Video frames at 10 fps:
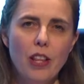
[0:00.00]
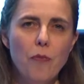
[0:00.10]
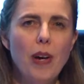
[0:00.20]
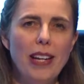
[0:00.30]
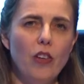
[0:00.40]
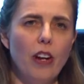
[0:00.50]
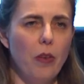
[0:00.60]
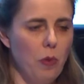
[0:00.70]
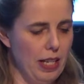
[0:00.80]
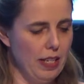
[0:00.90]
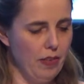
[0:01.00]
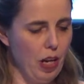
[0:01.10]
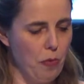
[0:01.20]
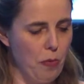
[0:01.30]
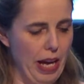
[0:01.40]
that might not otherwise have
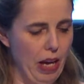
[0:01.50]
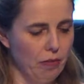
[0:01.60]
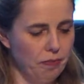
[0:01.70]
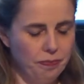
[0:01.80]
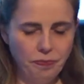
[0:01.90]
come about.